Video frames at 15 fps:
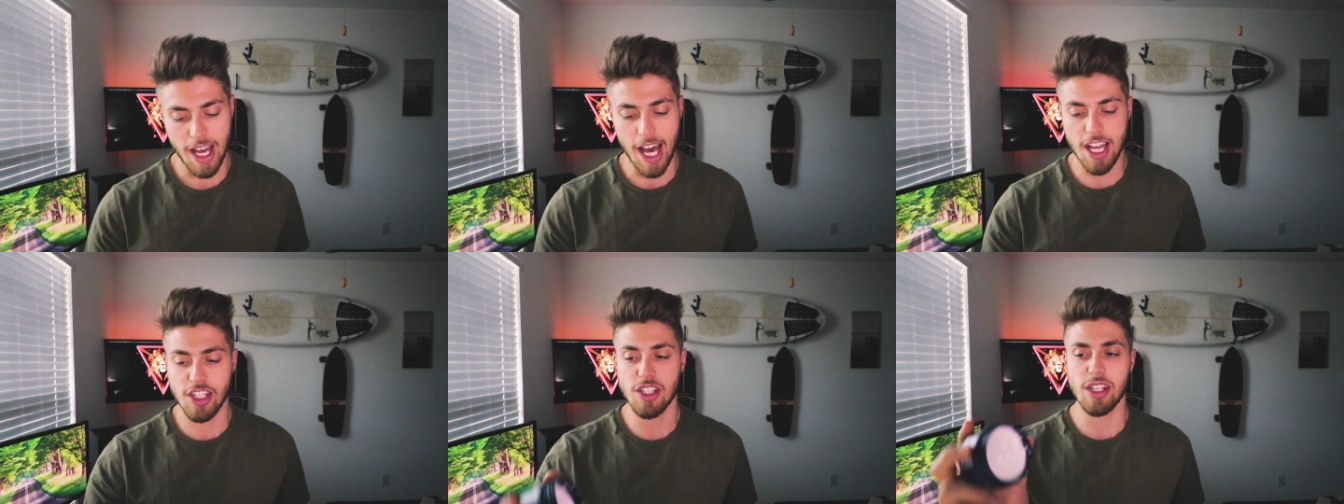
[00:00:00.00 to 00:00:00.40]

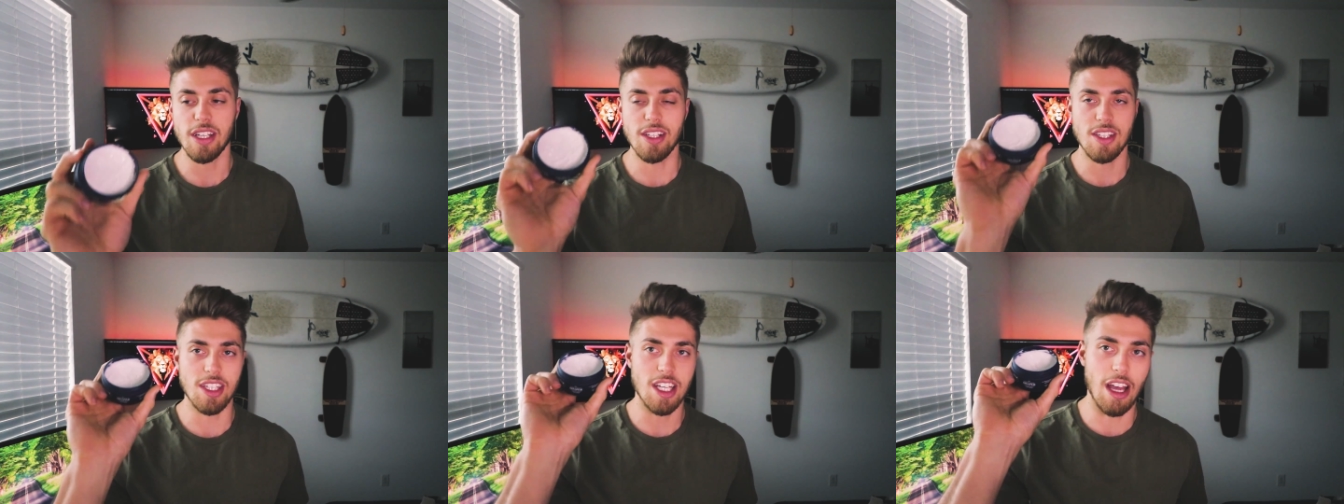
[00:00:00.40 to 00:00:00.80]
As you
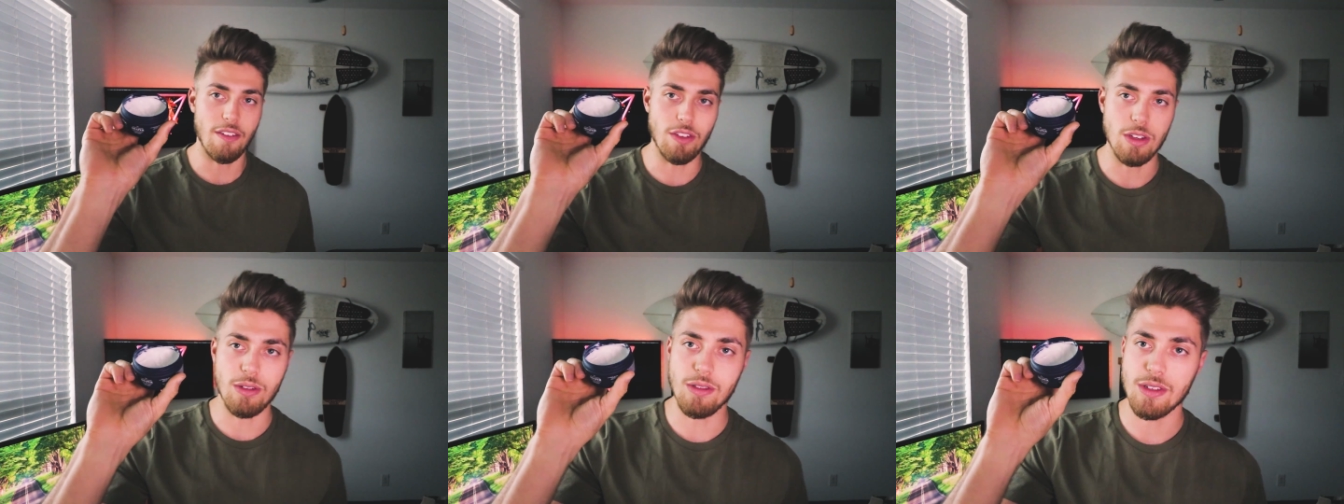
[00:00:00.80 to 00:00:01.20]
can see,
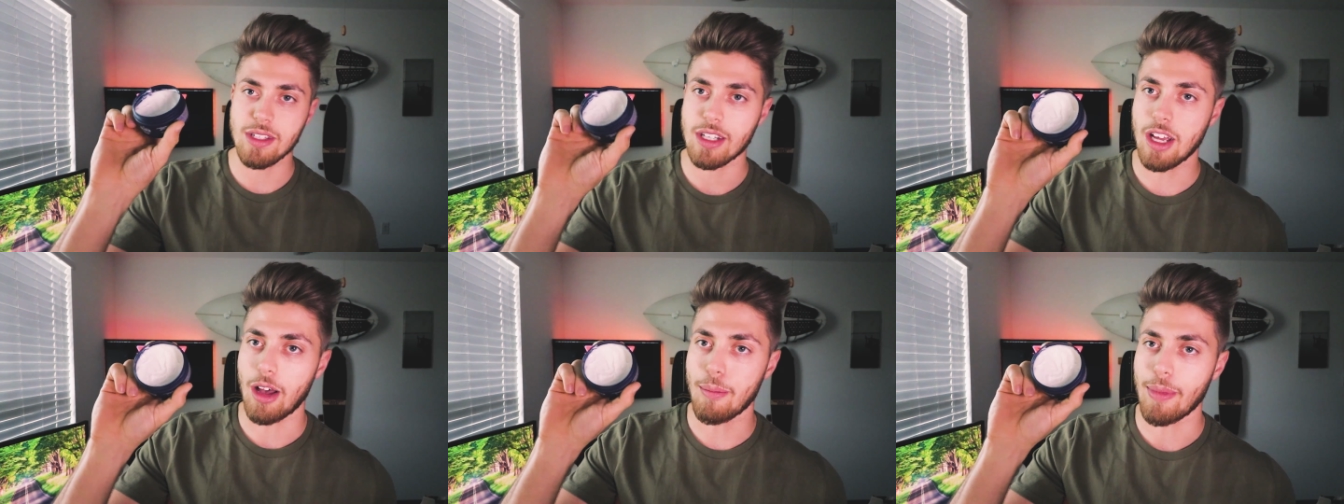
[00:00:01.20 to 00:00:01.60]
I've
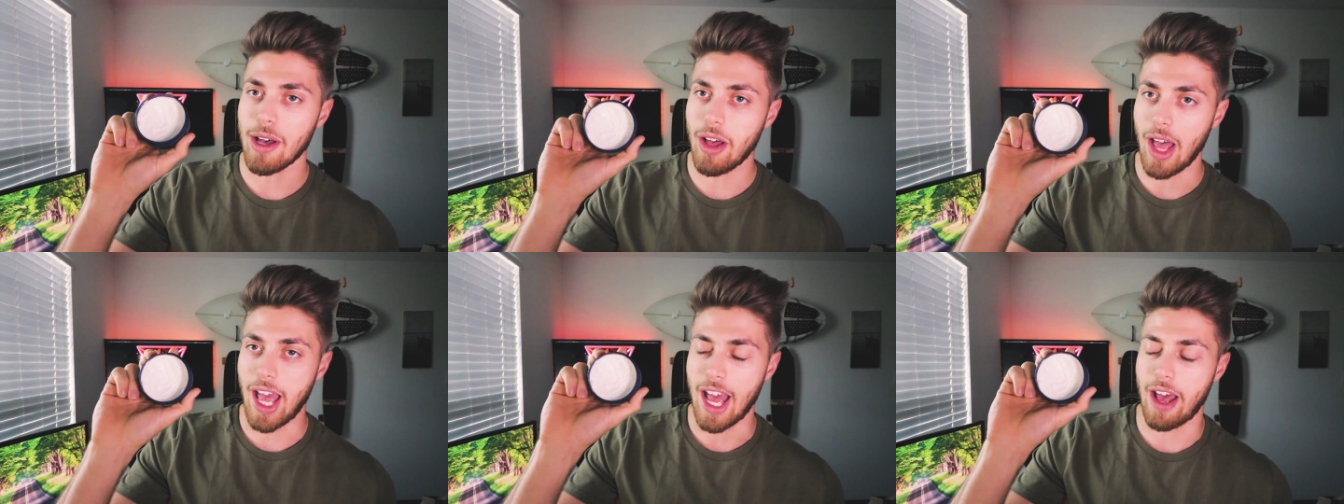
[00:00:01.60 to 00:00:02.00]
used
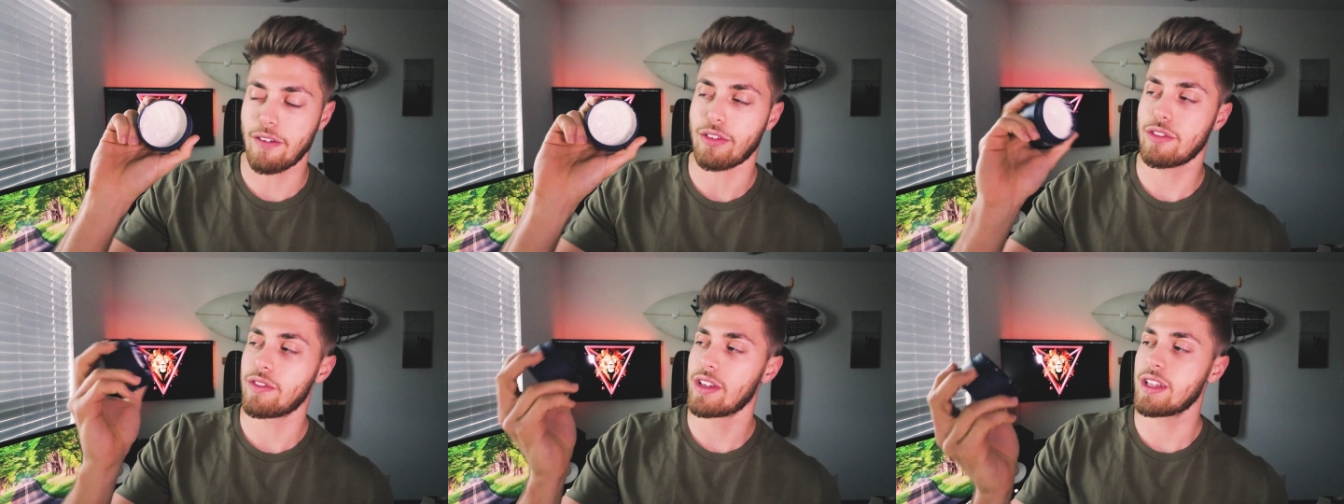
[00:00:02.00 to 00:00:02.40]
about half of